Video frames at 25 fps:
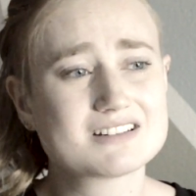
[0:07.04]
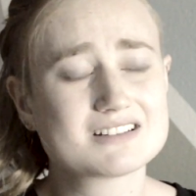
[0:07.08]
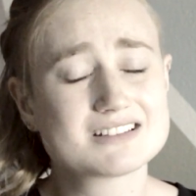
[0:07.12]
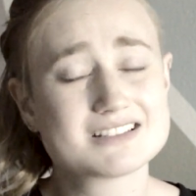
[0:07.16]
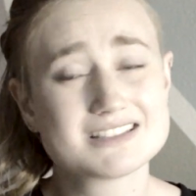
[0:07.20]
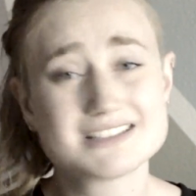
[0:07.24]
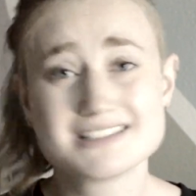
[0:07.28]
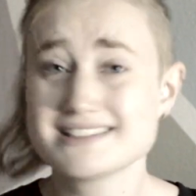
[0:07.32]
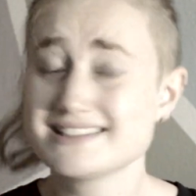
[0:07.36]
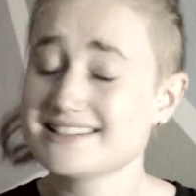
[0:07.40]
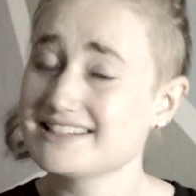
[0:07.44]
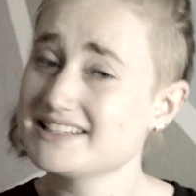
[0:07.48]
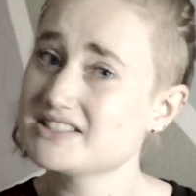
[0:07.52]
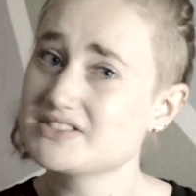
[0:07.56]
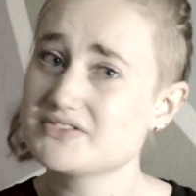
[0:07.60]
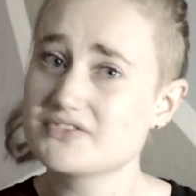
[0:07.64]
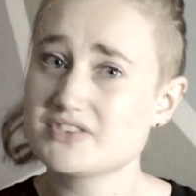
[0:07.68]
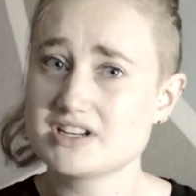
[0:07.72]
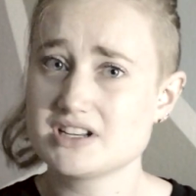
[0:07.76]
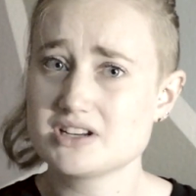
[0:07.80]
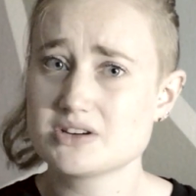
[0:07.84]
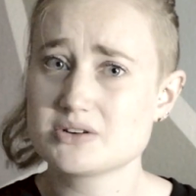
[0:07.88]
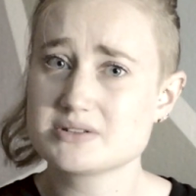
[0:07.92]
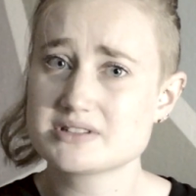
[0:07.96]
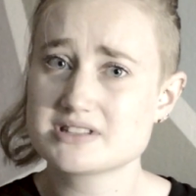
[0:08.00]
today's
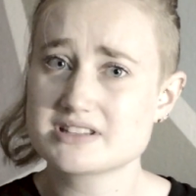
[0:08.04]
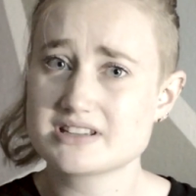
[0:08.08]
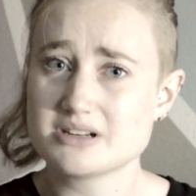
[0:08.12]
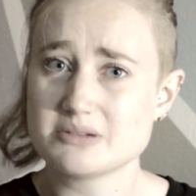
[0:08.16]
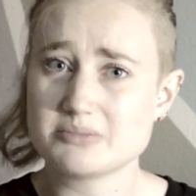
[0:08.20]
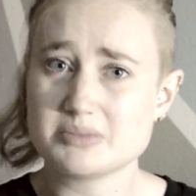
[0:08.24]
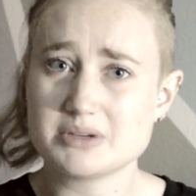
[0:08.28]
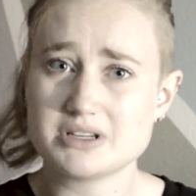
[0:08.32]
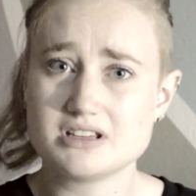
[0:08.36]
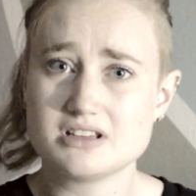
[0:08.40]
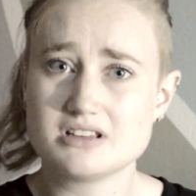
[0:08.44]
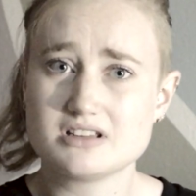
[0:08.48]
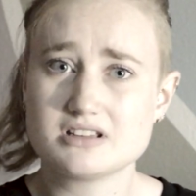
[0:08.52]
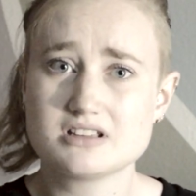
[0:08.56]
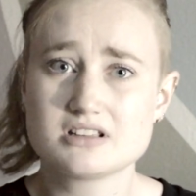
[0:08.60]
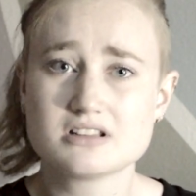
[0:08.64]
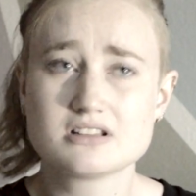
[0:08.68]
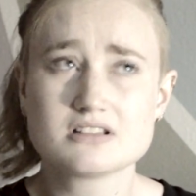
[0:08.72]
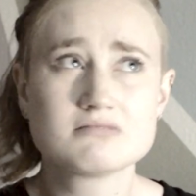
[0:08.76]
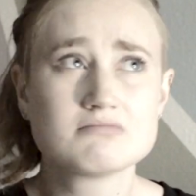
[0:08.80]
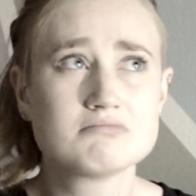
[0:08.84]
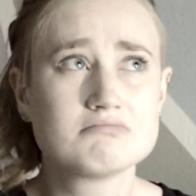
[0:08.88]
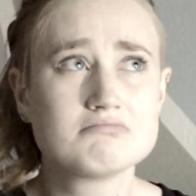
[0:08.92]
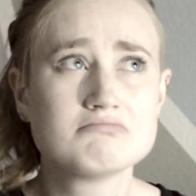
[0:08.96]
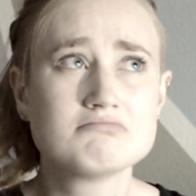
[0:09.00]
video is going to be
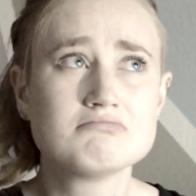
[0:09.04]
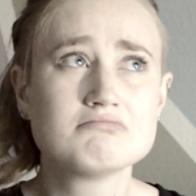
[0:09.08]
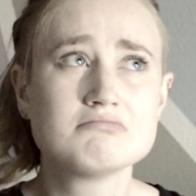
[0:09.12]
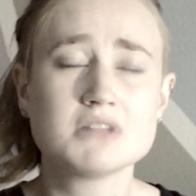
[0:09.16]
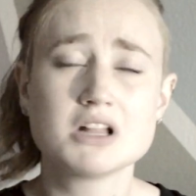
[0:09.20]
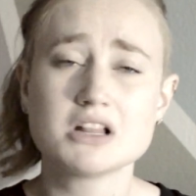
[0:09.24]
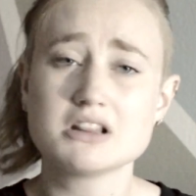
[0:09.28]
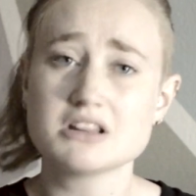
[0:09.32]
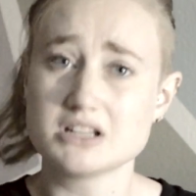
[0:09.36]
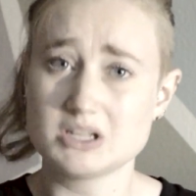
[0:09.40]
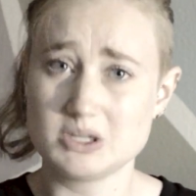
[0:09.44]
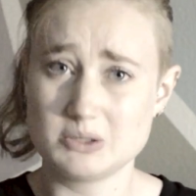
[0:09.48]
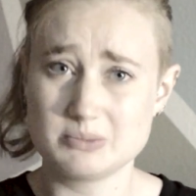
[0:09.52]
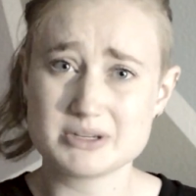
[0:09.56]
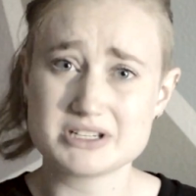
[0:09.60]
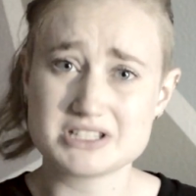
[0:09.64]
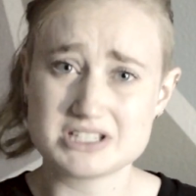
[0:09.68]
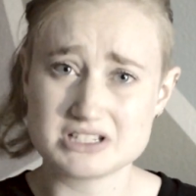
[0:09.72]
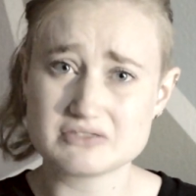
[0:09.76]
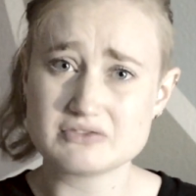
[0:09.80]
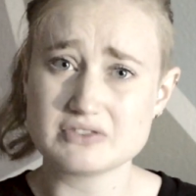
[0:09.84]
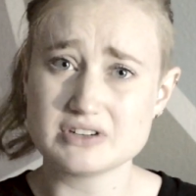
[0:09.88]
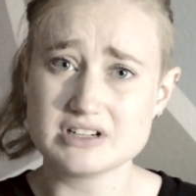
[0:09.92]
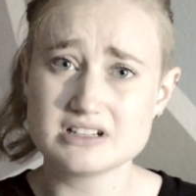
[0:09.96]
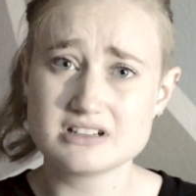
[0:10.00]
a little bit
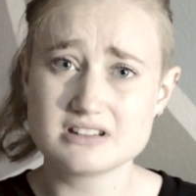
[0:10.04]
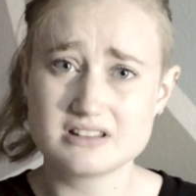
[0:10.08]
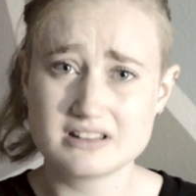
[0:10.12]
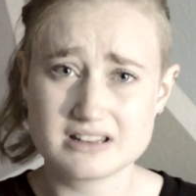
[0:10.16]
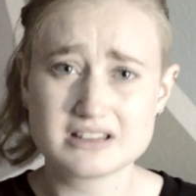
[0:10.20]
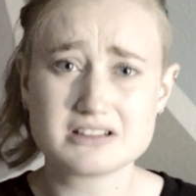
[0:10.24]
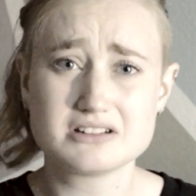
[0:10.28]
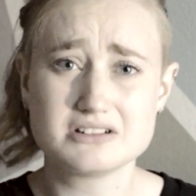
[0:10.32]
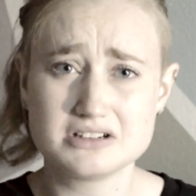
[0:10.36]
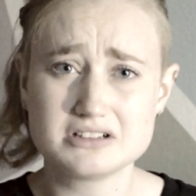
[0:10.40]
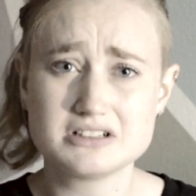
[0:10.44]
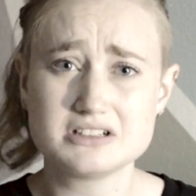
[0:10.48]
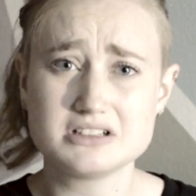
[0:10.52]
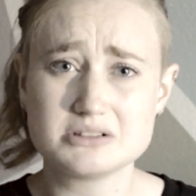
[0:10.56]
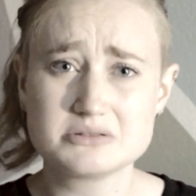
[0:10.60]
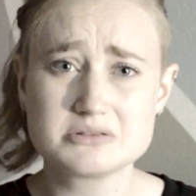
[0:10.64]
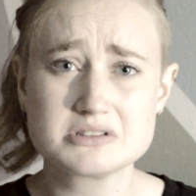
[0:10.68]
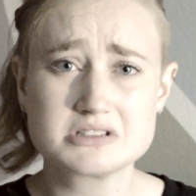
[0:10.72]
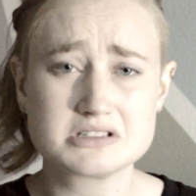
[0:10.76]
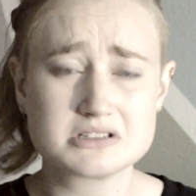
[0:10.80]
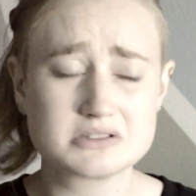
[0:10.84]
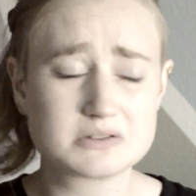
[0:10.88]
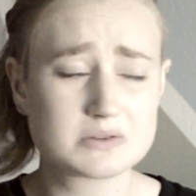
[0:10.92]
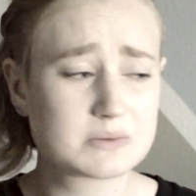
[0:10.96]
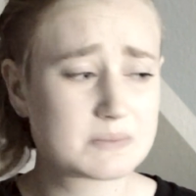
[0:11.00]
different than you're
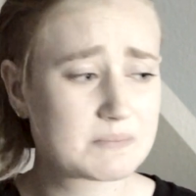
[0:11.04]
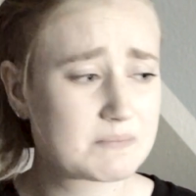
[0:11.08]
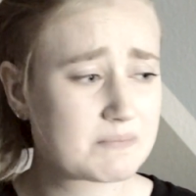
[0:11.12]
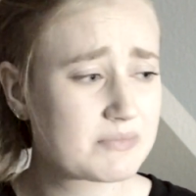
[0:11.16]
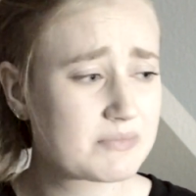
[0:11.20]
used to.